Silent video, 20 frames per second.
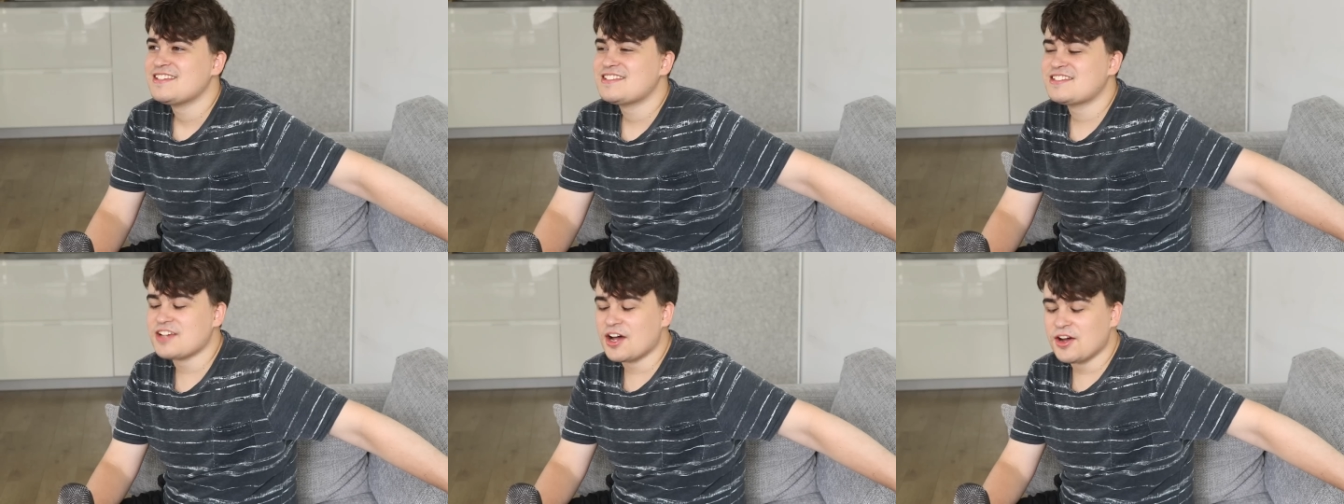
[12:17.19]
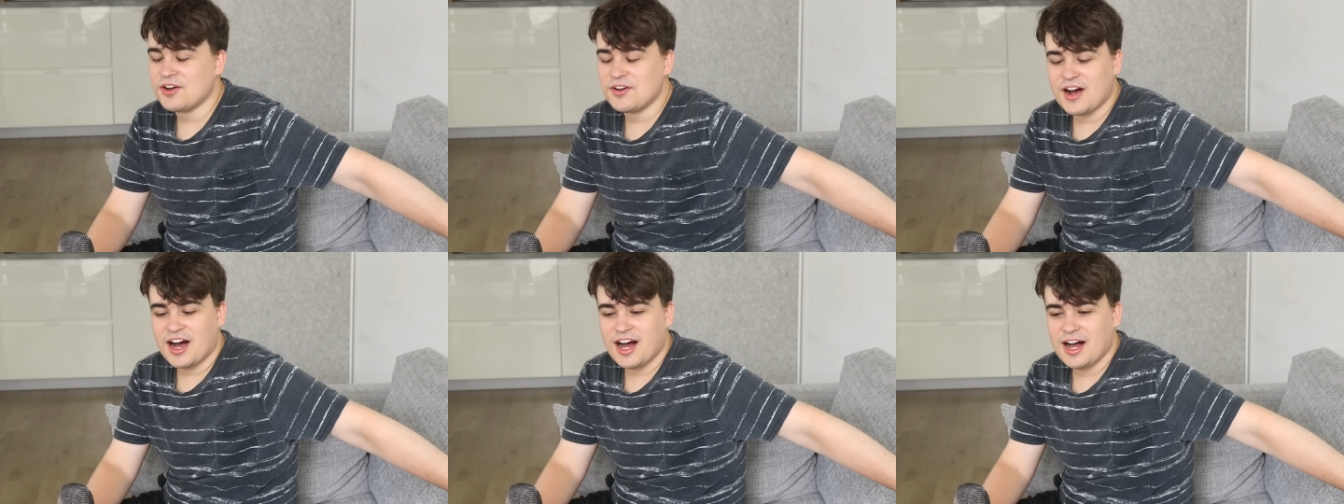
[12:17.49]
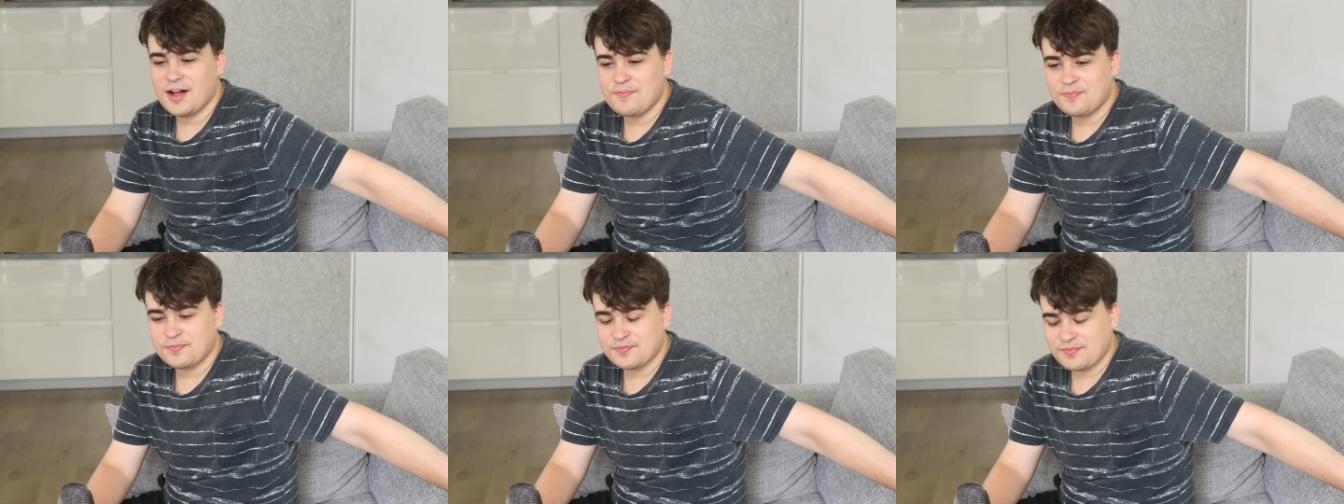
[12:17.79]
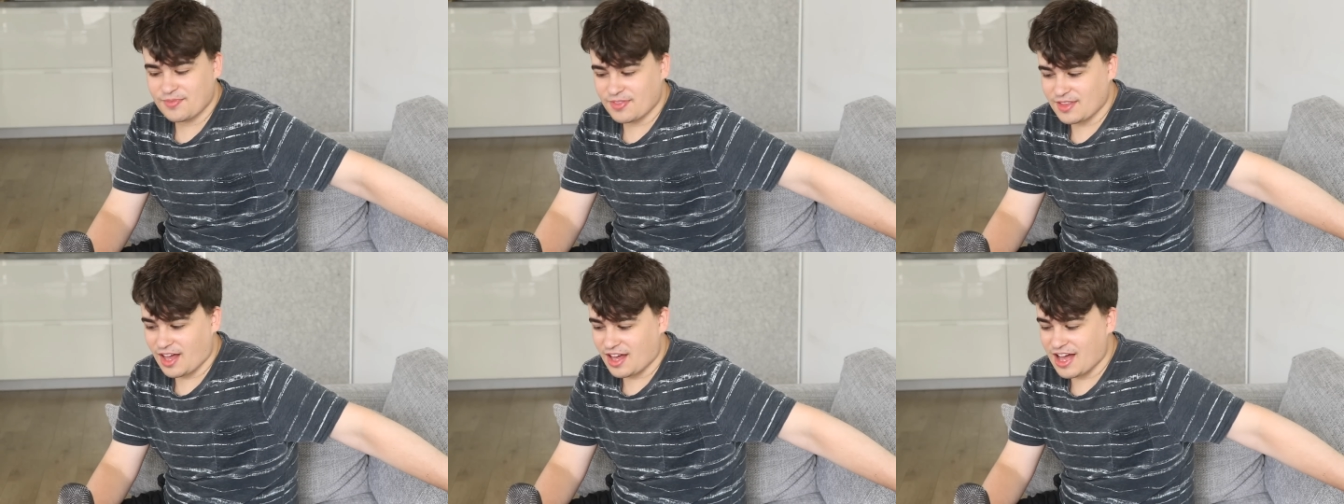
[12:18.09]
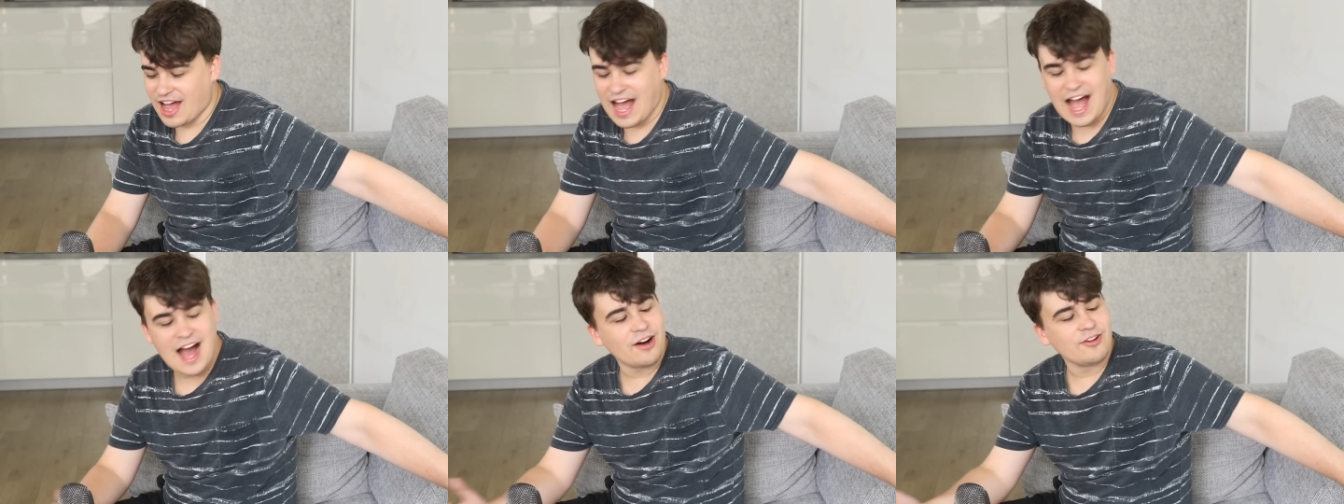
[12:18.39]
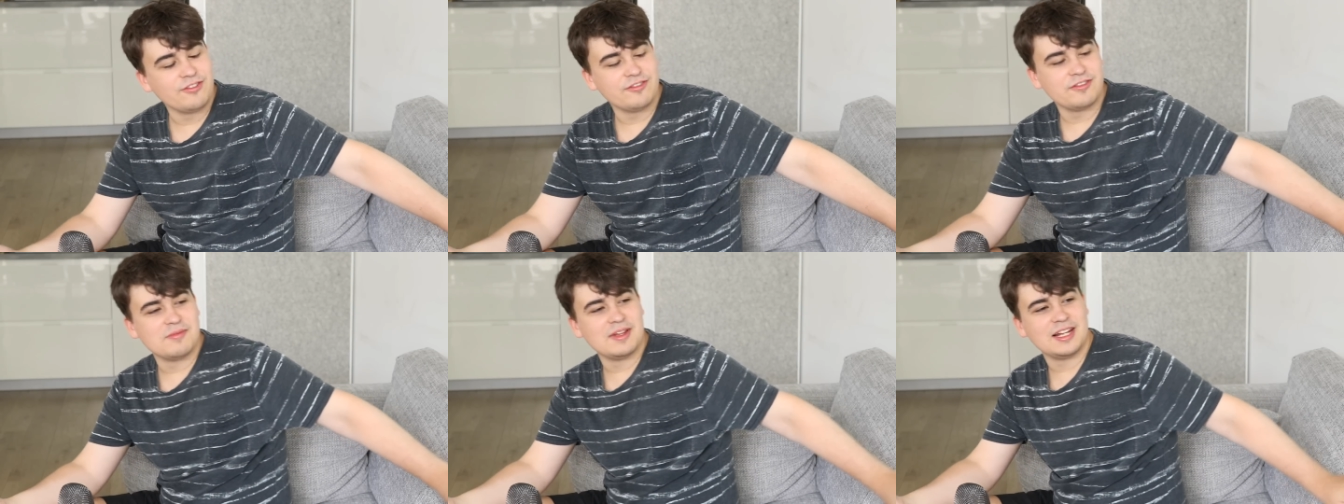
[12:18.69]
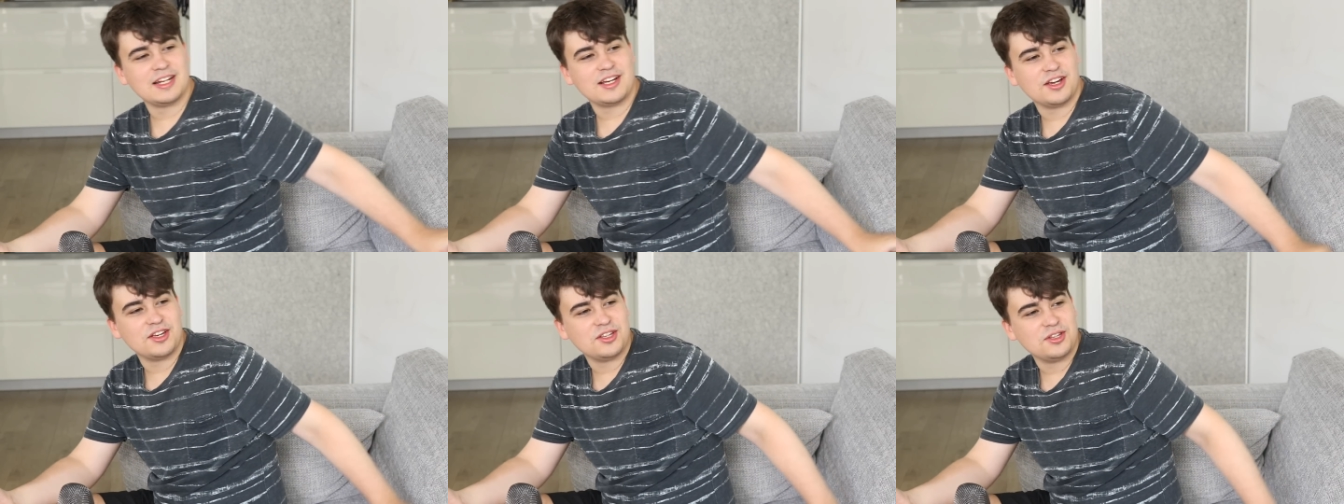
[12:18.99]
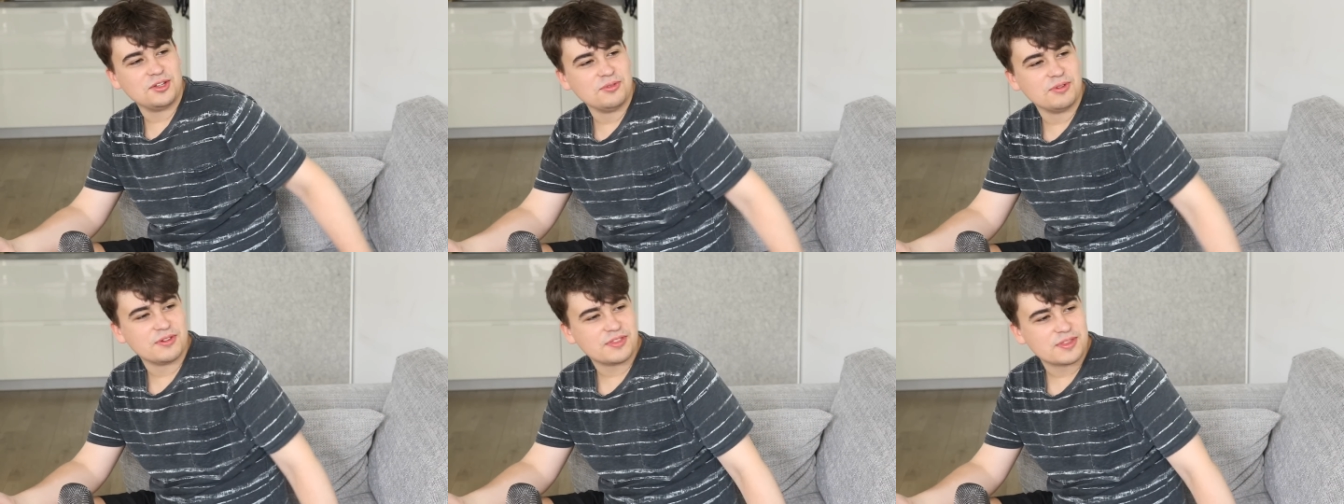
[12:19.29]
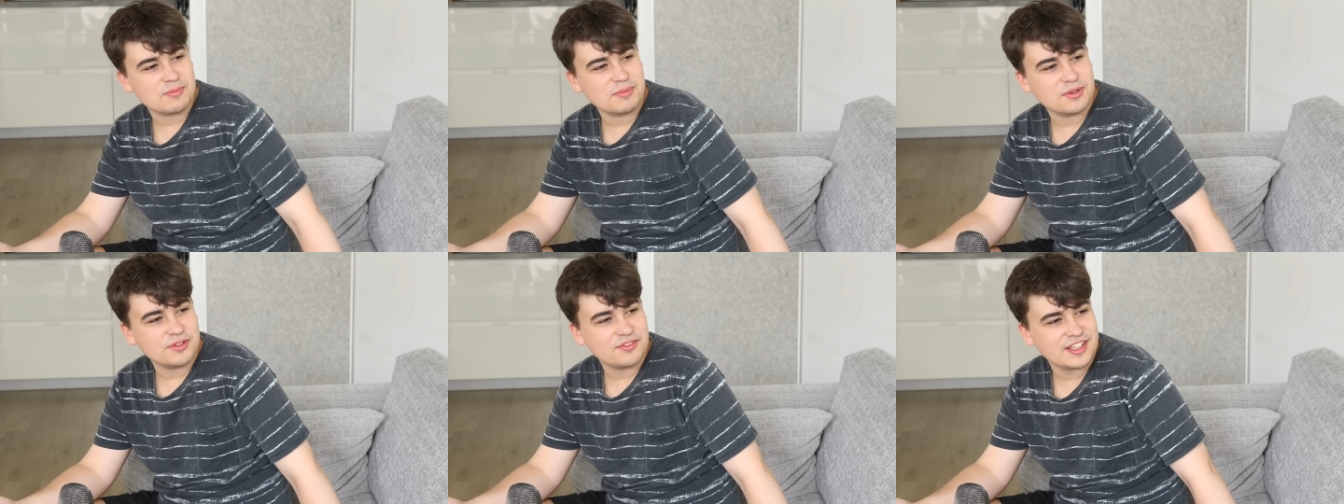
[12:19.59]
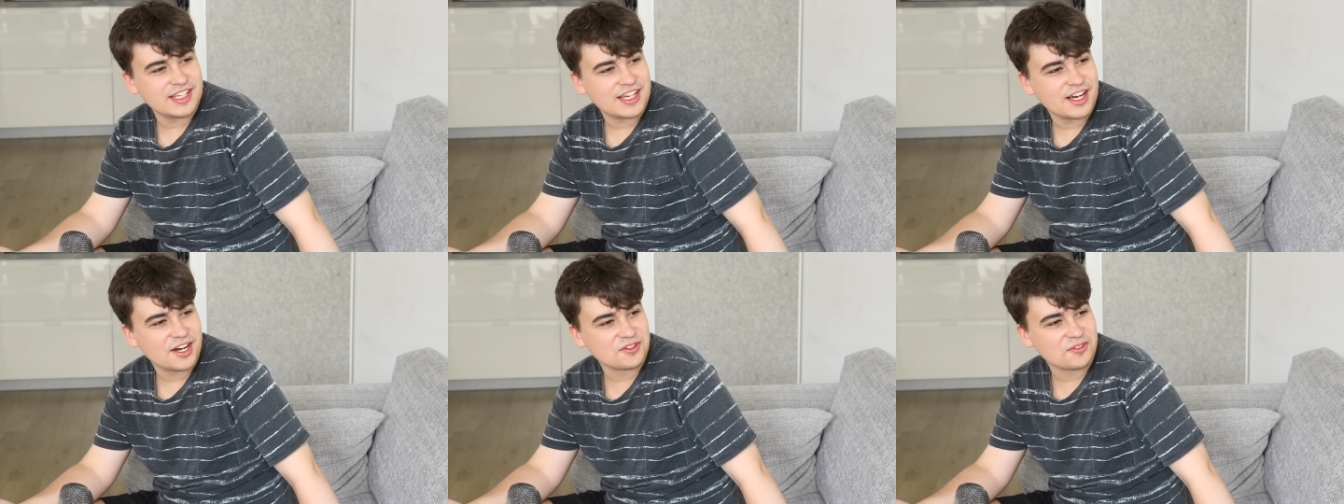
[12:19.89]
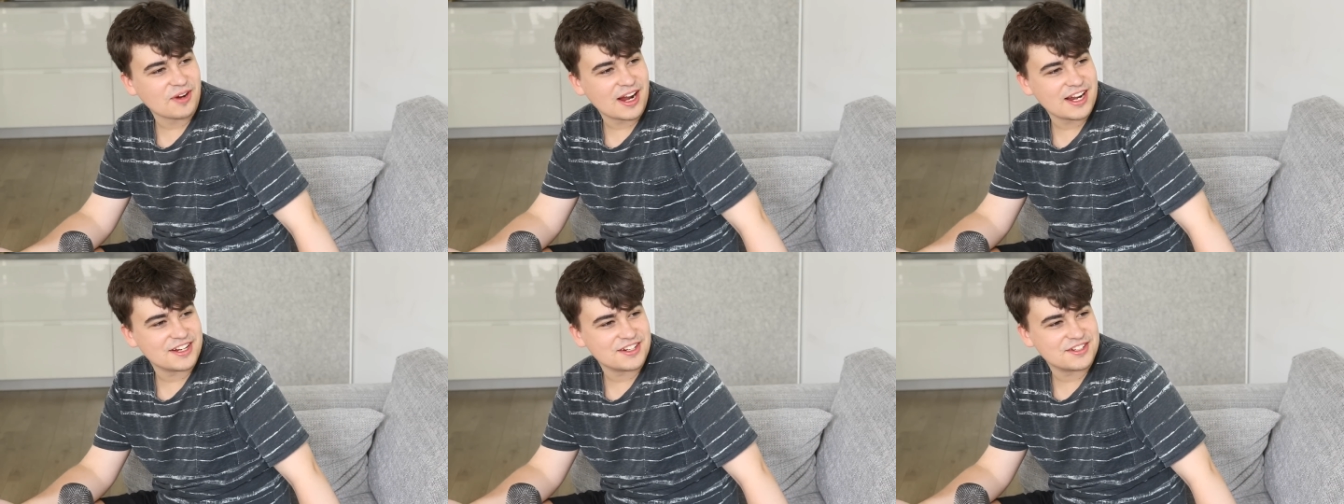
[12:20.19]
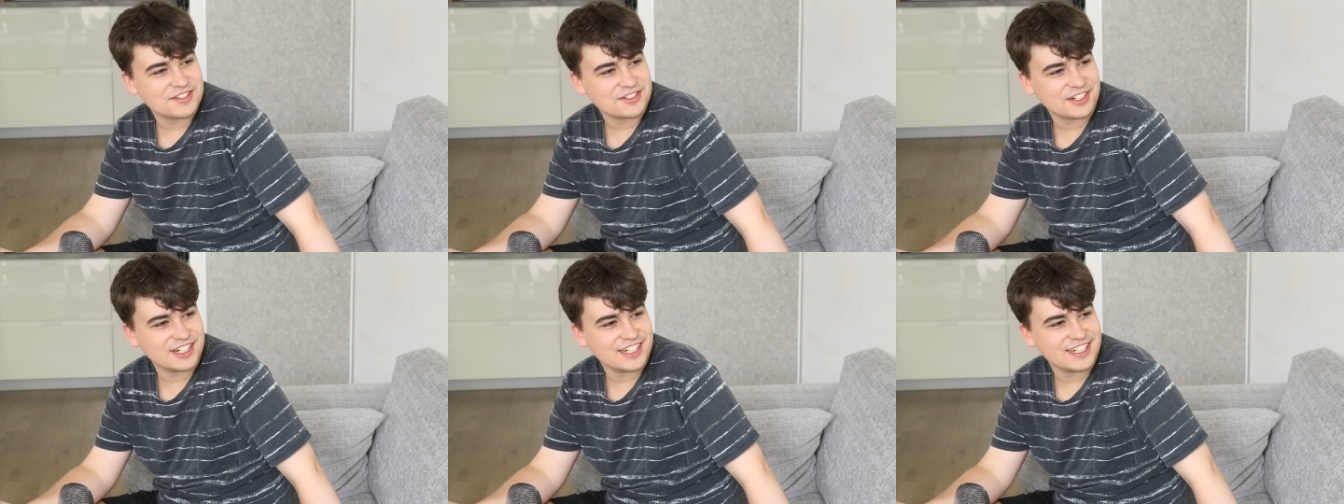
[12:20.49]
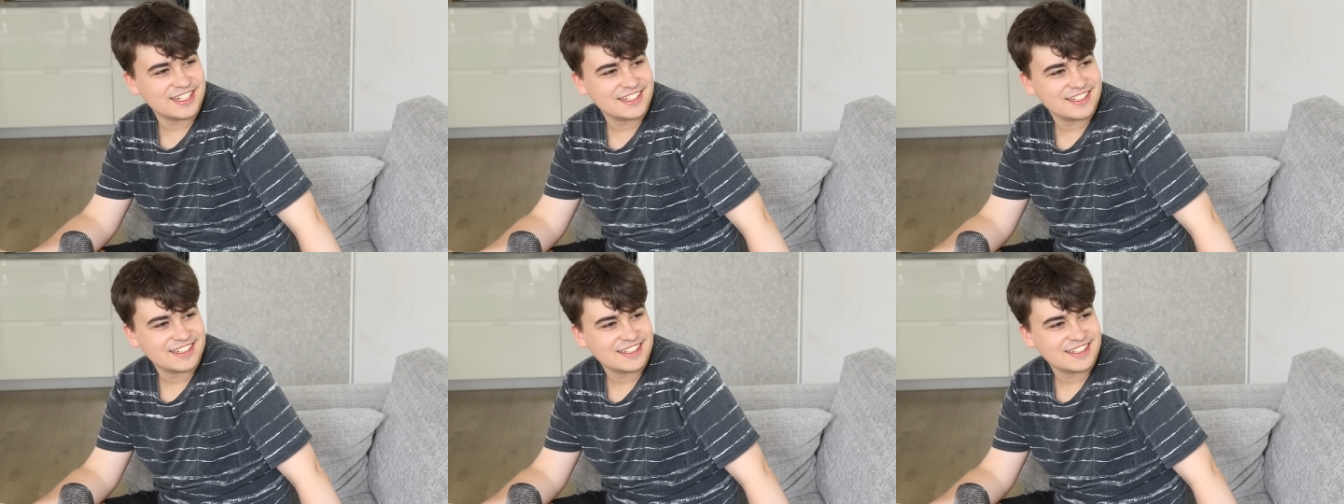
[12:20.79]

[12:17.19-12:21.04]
it. So, um, how familiar are you with the movie Hereditary?